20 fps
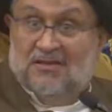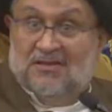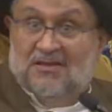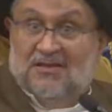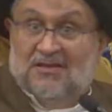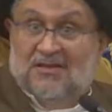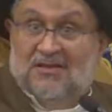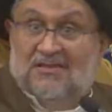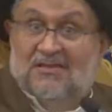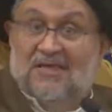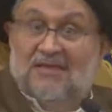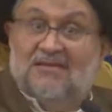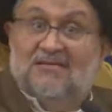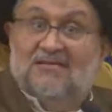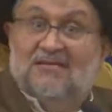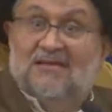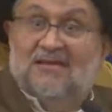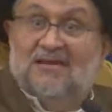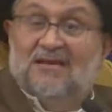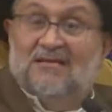That
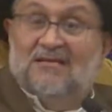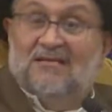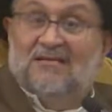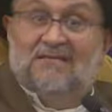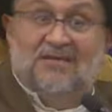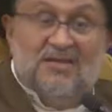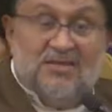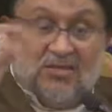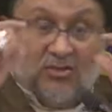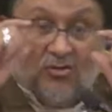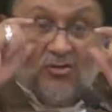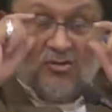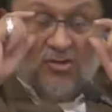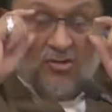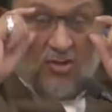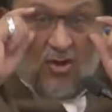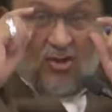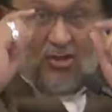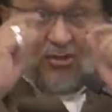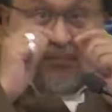we should
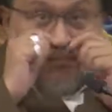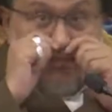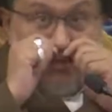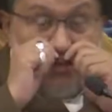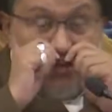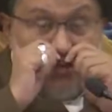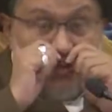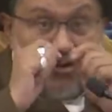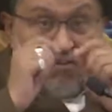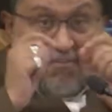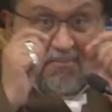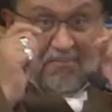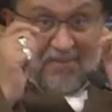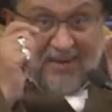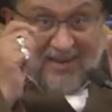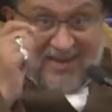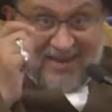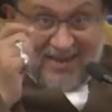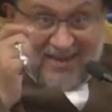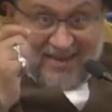not be
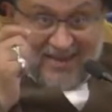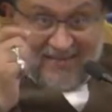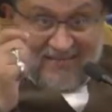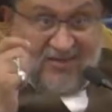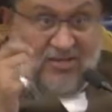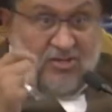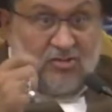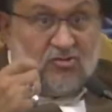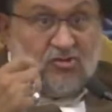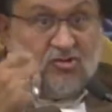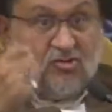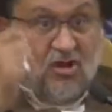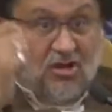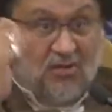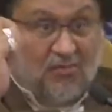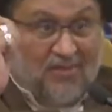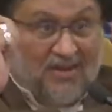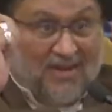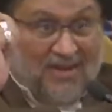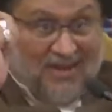complaining, we should not
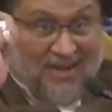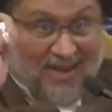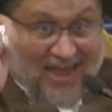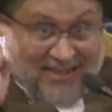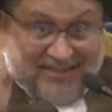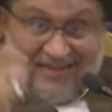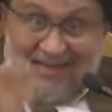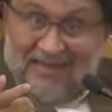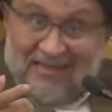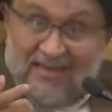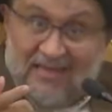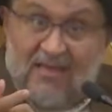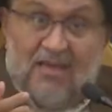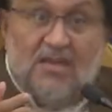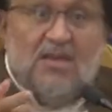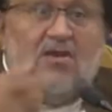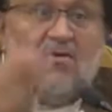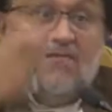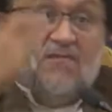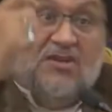be nagging,
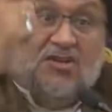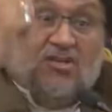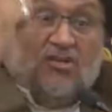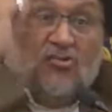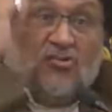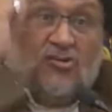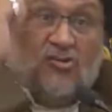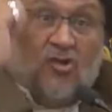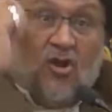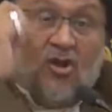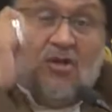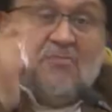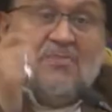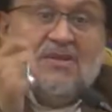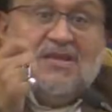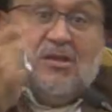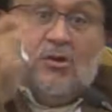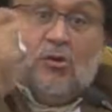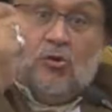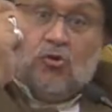we should not be
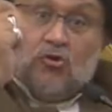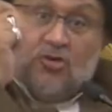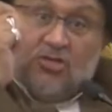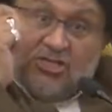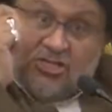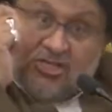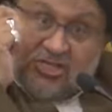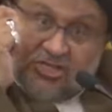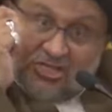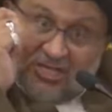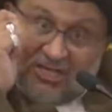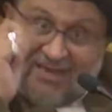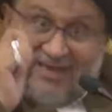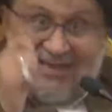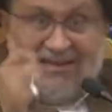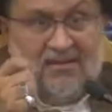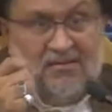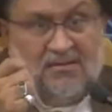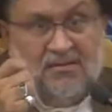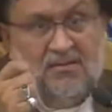
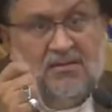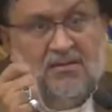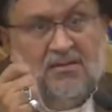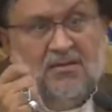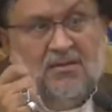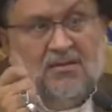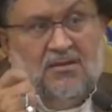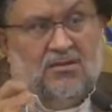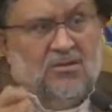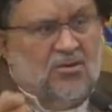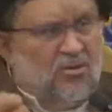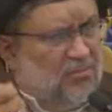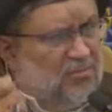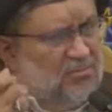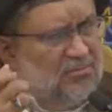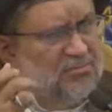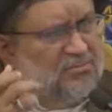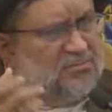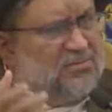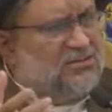questioning. You know,
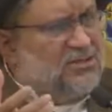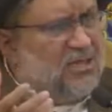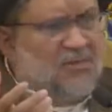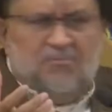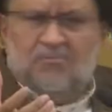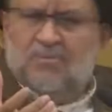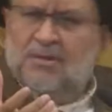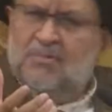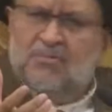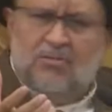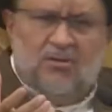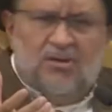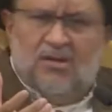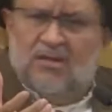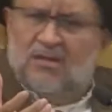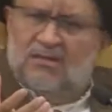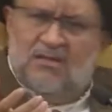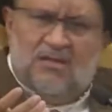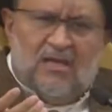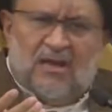some people
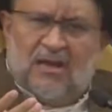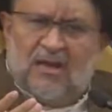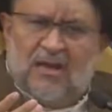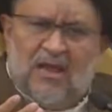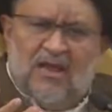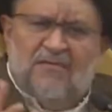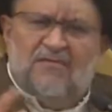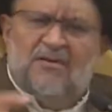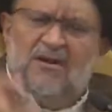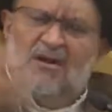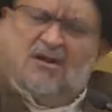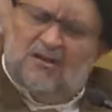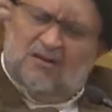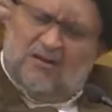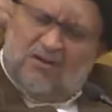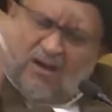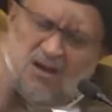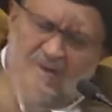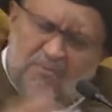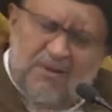in their life,
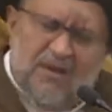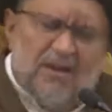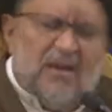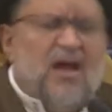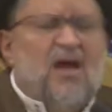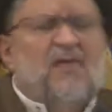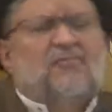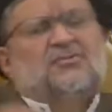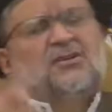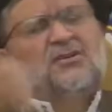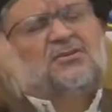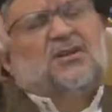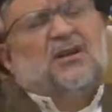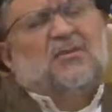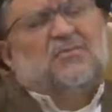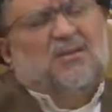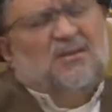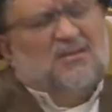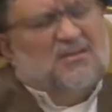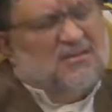trouble after
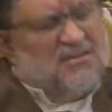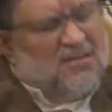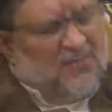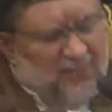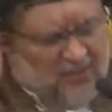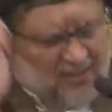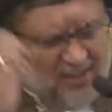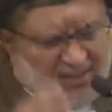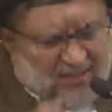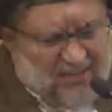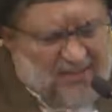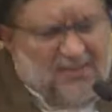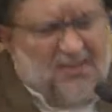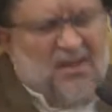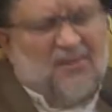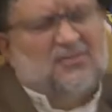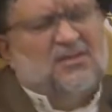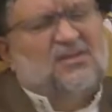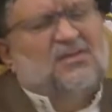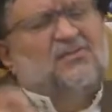trouble, difficulty
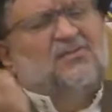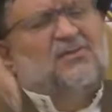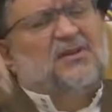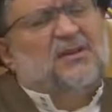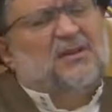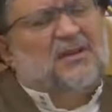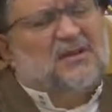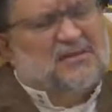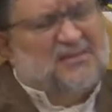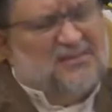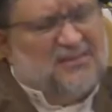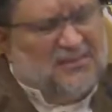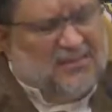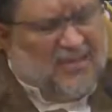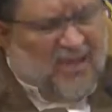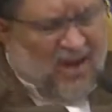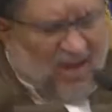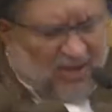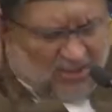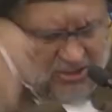after difficulty,
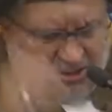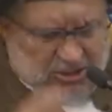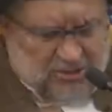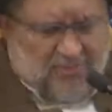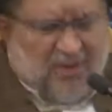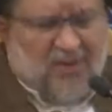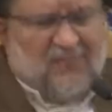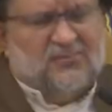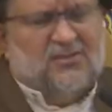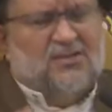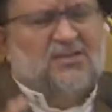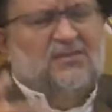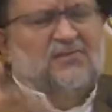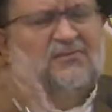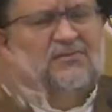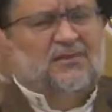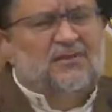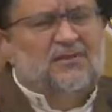hardship after difficulty,